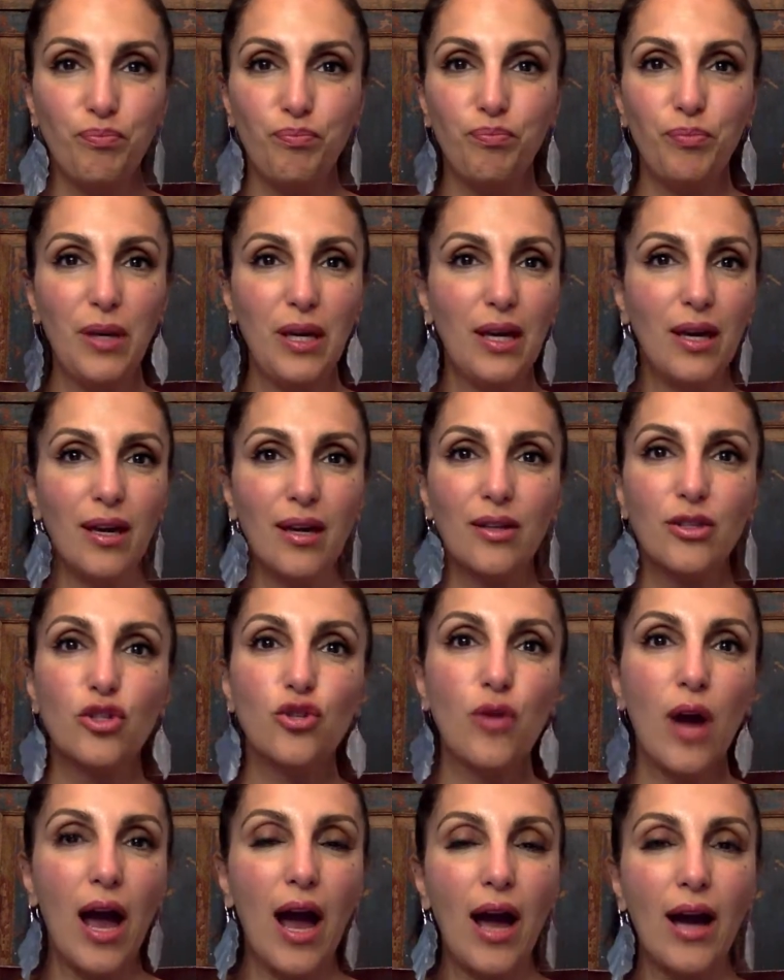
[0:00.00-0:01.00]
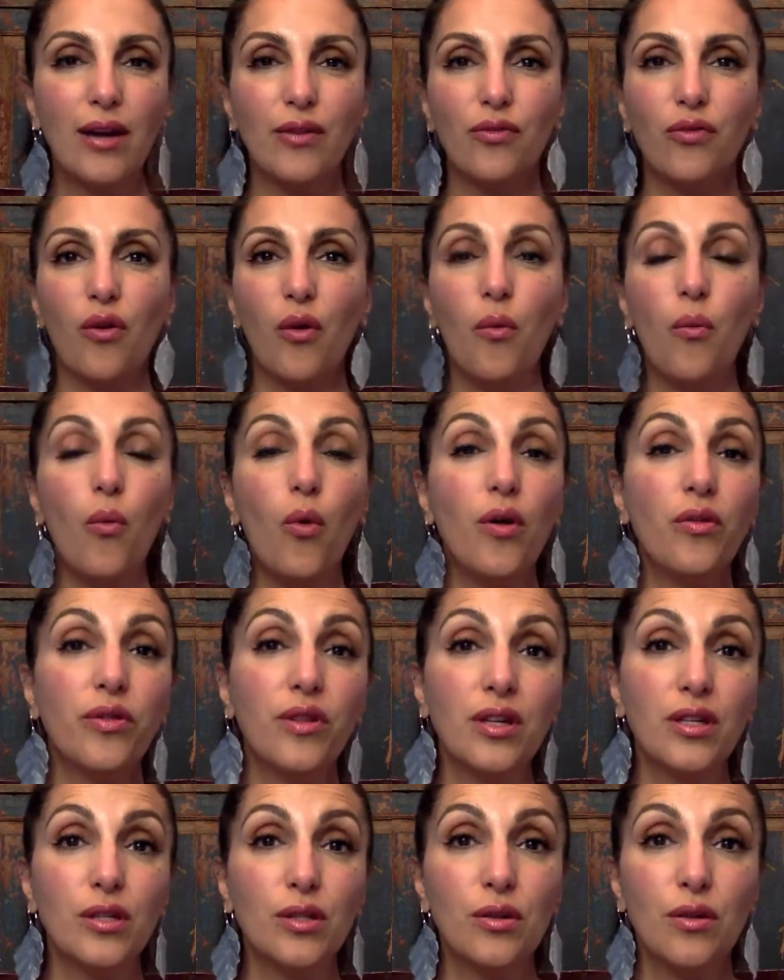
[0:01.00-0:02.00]
being dragged from one
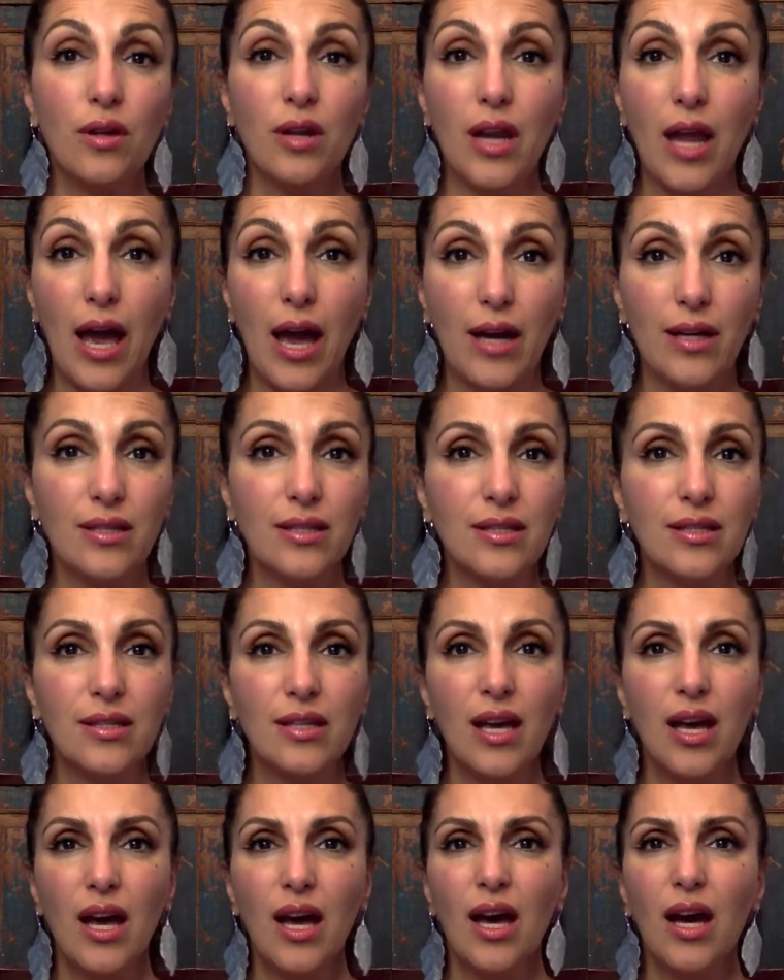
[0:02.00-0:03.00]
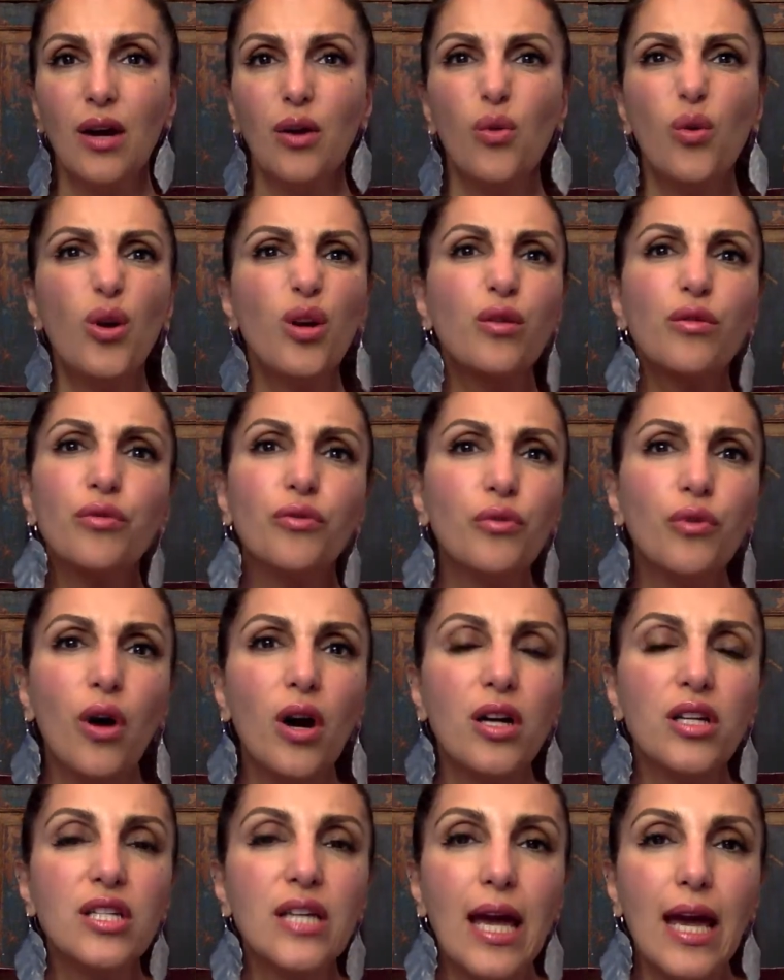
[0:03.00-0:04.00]
thing to the next, going through
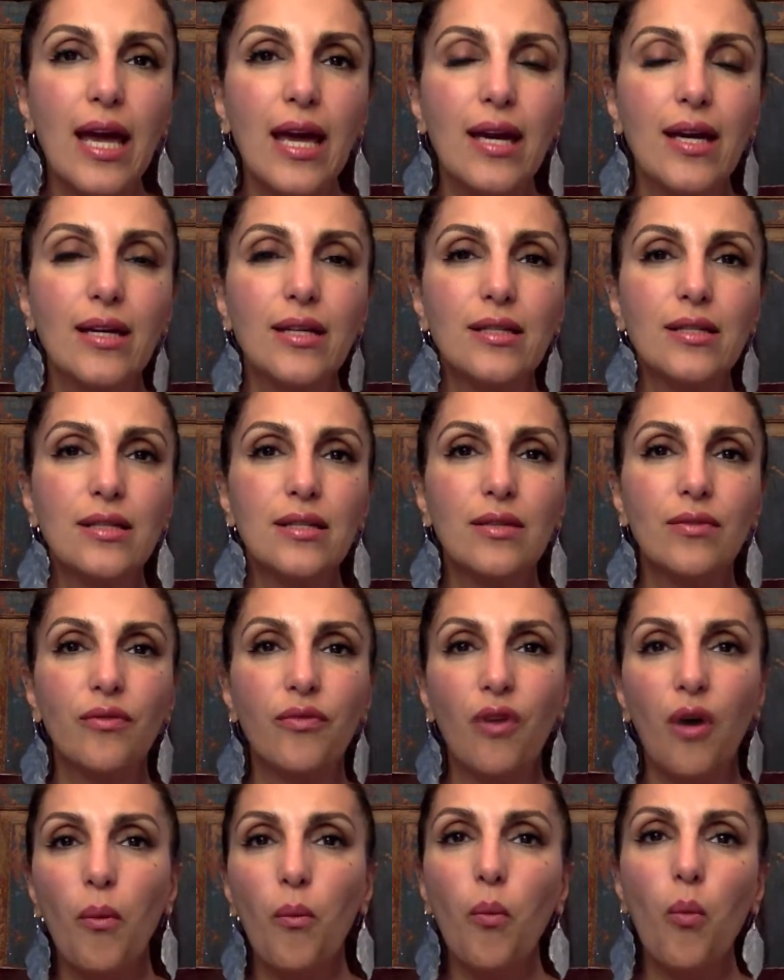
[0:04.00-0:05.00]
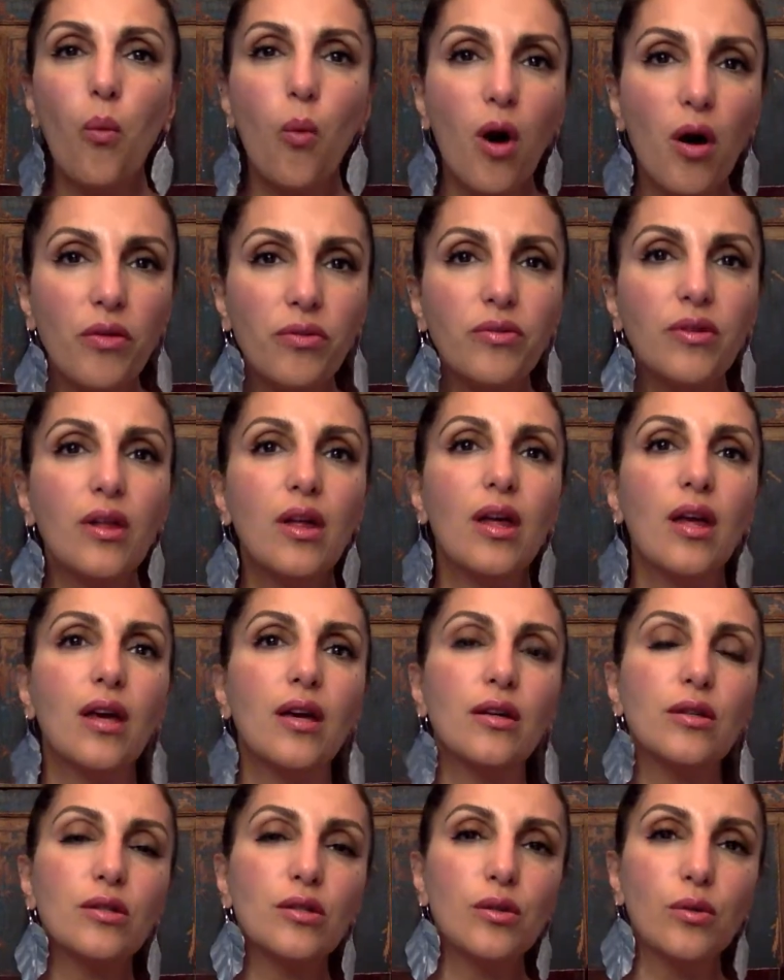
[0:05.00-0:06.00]
our days from one
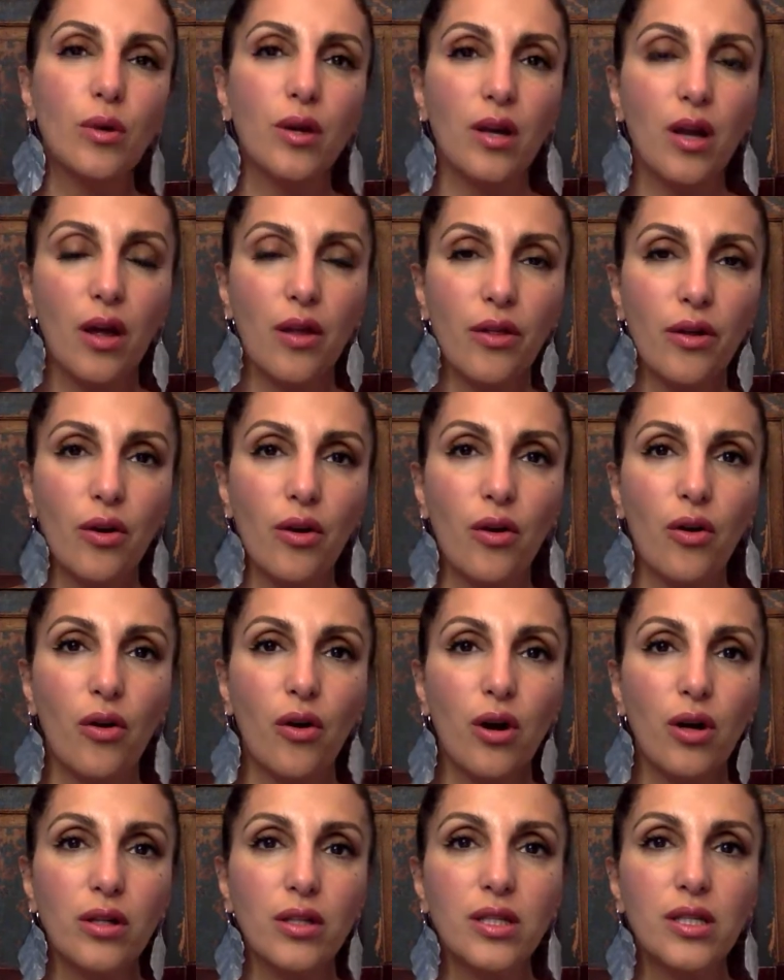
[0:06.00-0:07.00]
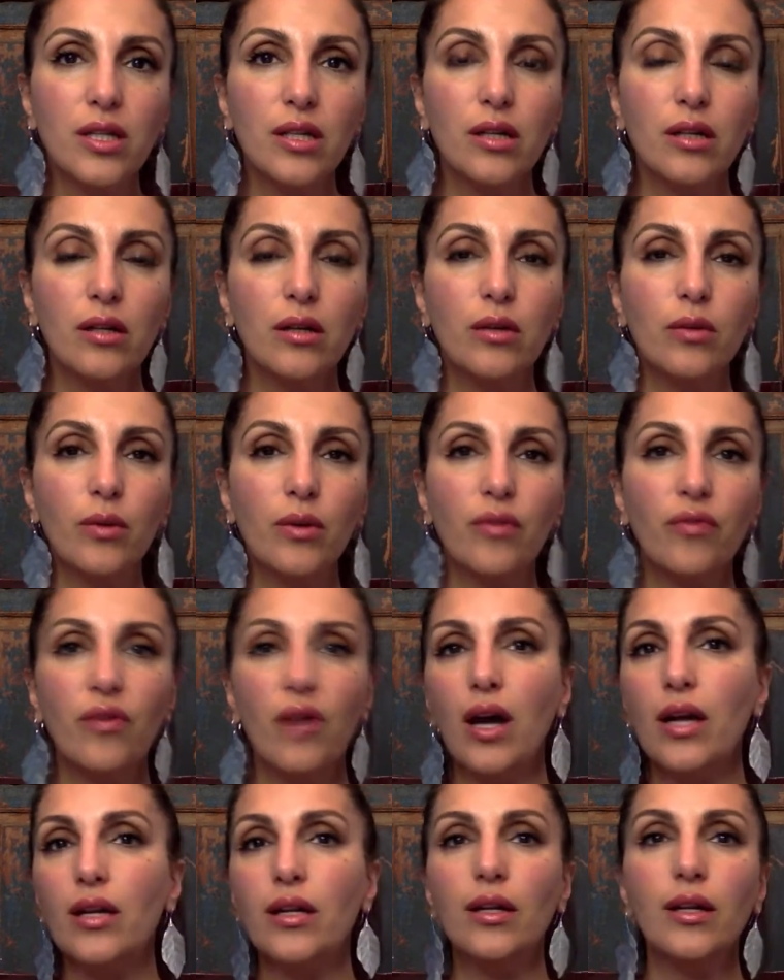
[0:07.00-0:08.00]
thing to another until we
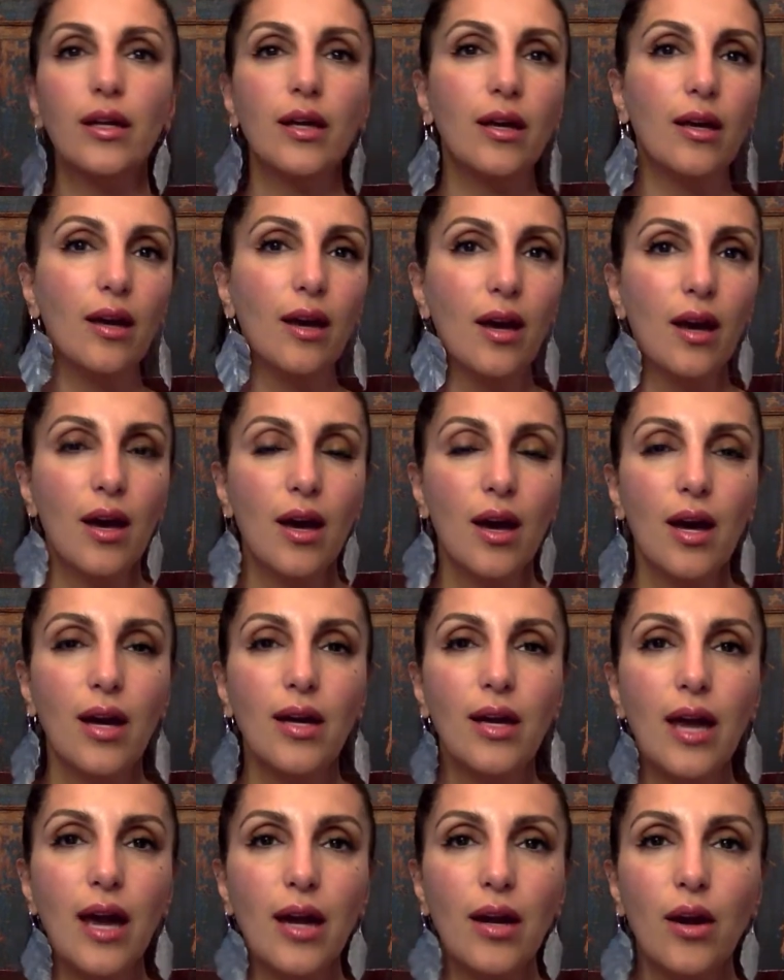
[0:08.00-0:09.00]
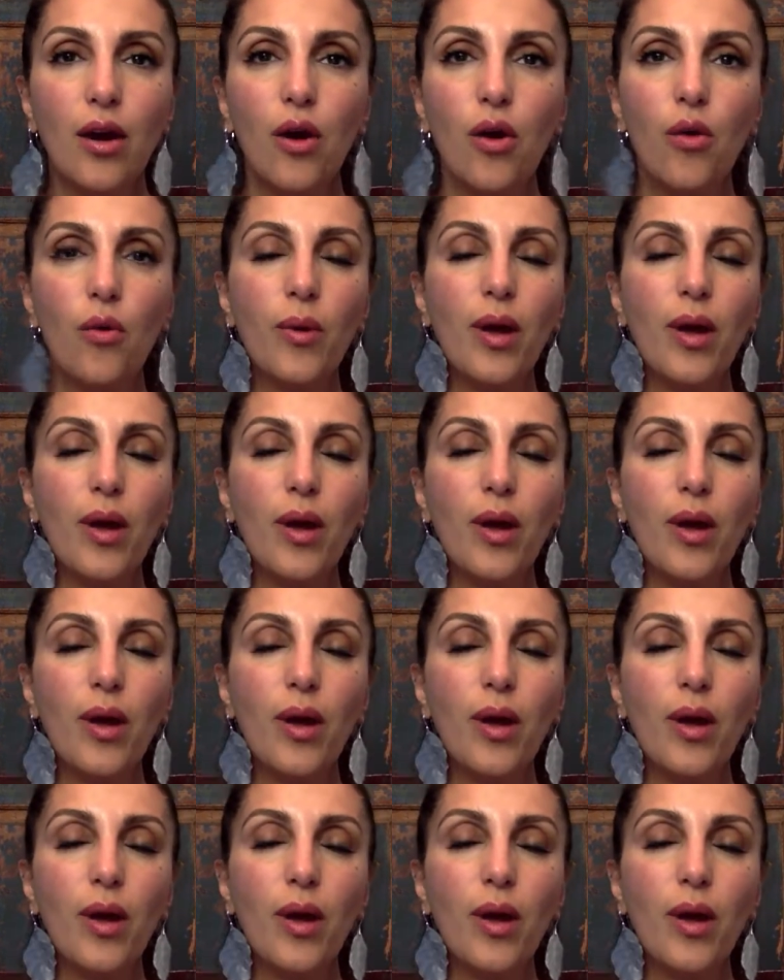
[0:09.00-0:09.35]
finally get home.